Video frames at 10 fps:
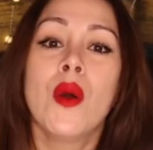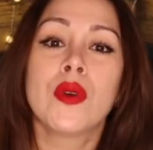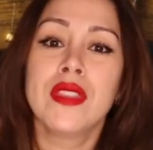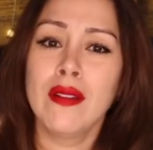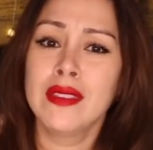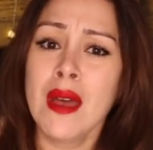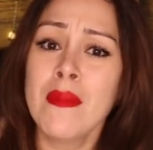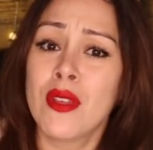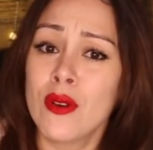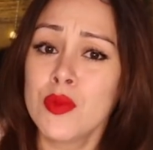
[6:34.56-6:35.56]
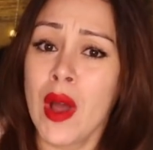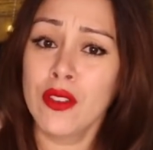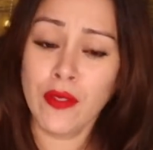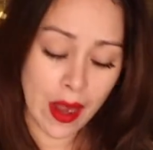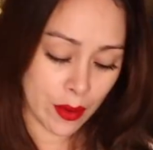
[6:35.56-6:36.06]
without them, those
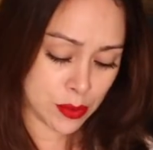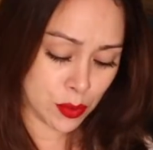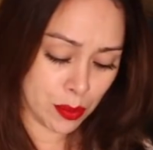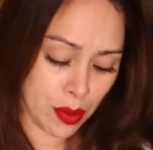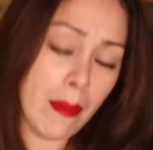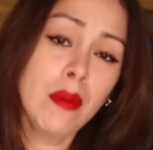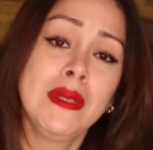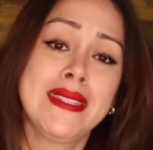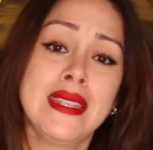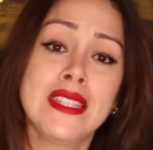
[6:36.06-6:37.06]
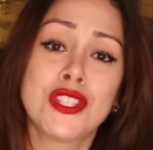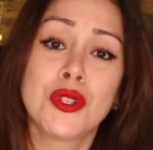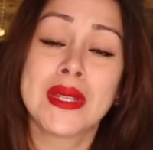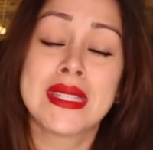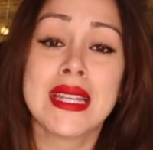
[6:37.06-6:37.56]
wildflowers would probably cease
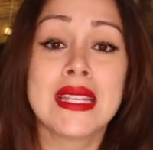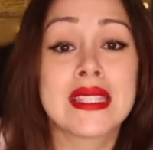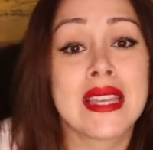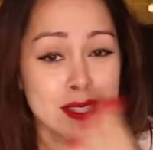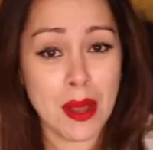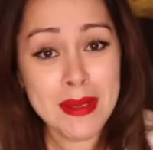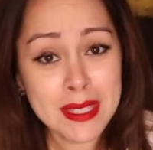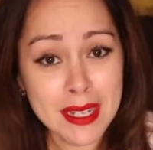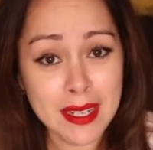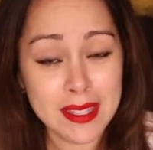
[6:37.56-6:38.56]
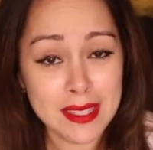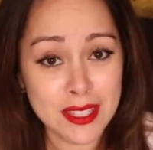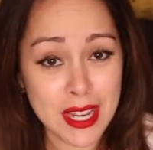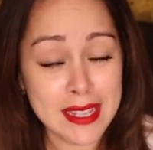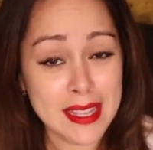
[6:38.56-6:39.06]
to exist. So I'm just going to cut to the
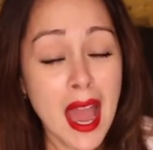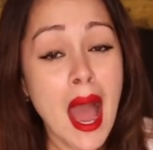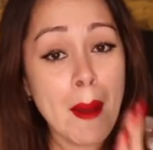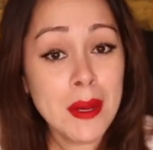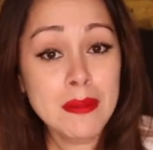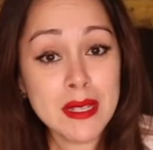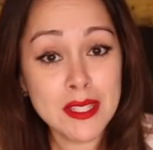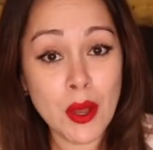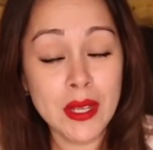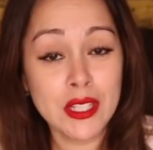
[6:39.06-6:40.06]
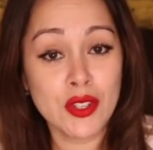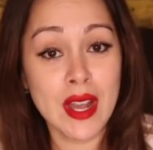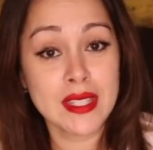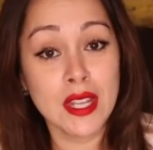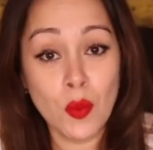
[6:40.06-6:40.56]
chase. I'm going to be sewing a
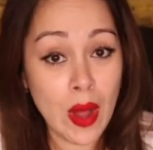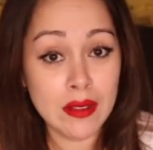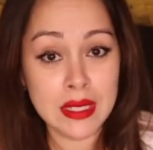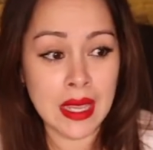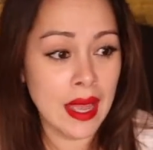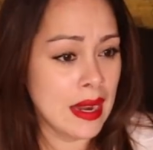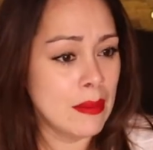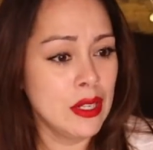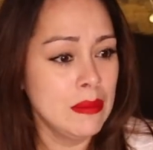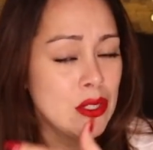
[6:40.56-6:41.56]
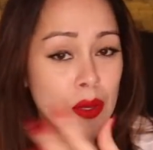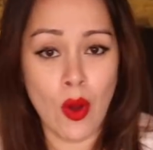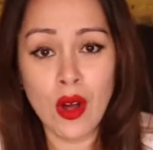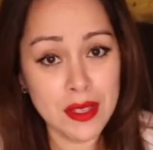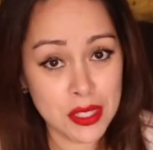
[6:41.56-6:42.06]
dress and welding, and I'm going to be doing
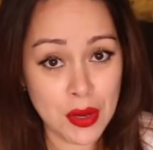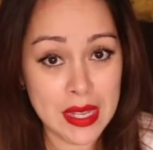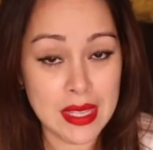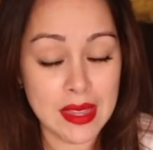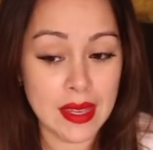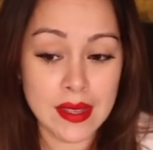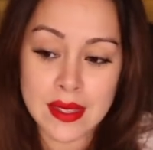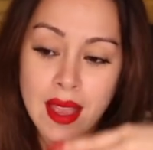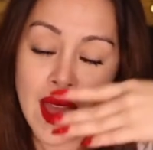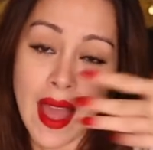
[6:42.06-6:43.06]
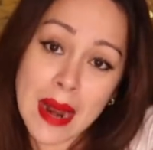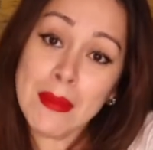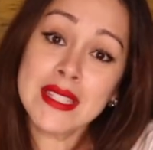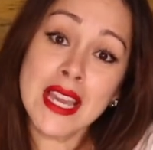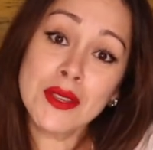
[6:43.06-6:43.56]
all these crazy things. And I'm
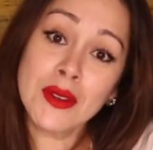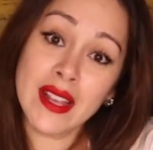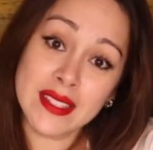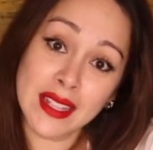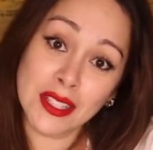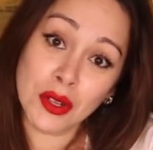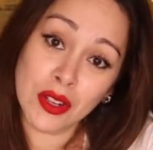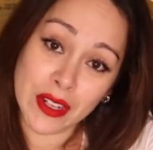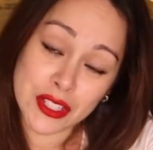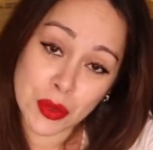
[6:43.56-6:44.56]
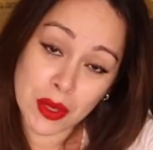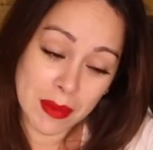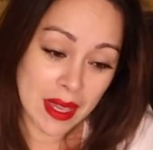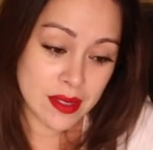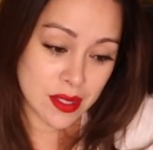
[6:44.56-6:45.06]
going to take you guys on that little adventure with
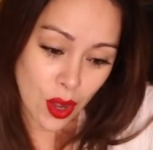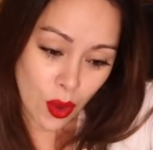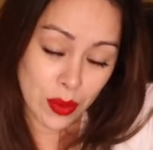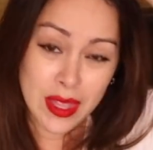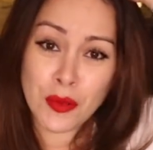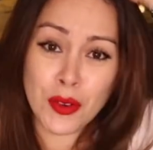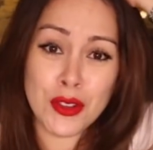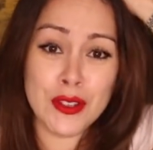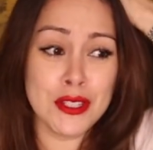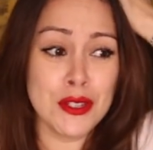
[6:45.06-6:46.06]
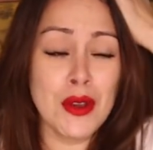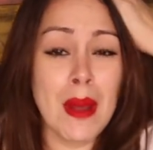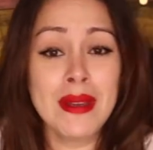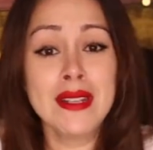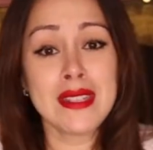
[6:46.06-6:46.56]
me. So without further ado,
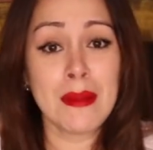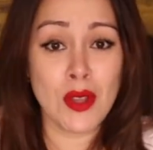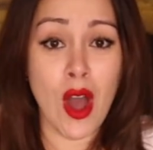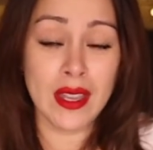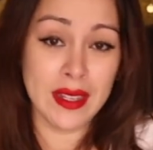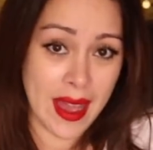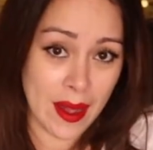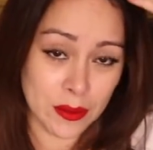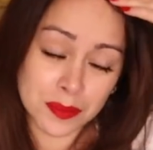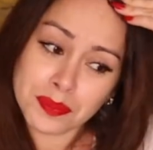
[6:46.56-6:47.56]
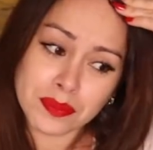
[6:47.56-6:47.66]
I'm going to stop talking now